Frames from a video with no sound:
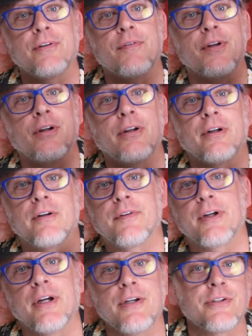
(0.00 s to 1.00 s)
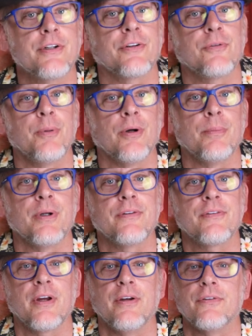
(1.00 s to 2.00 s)
of the clarification
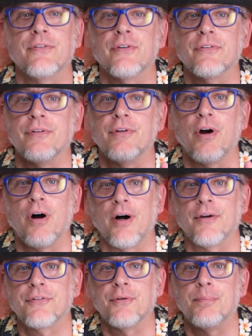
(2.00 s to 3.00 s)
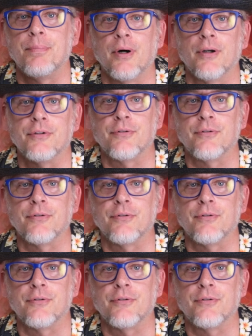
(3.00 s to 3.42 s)
experiments and is just an awesome punch